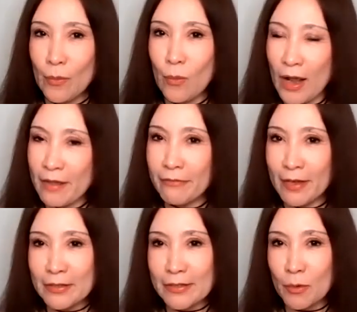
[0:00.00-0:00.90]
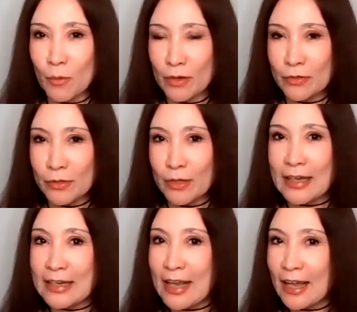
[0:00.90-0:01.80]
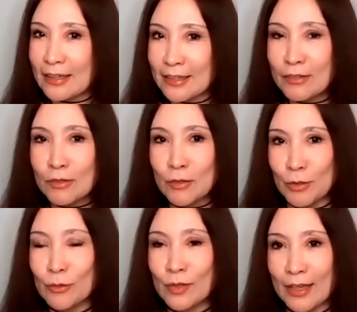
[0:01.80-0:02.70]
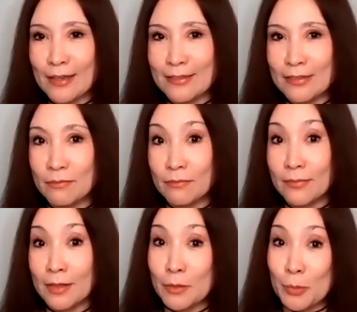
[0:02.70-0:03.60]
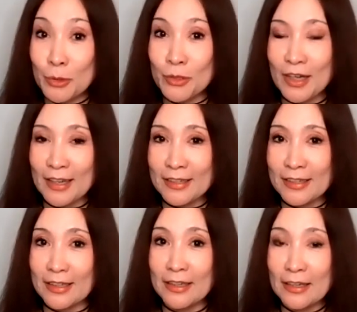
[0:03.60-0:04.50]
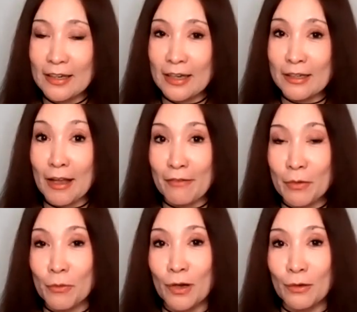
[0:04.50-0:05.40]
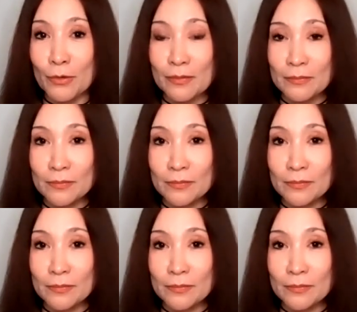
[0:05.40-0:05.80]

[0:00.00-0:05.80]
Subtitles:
why Fetzer wants to connect these two things, spirituality and a loving world?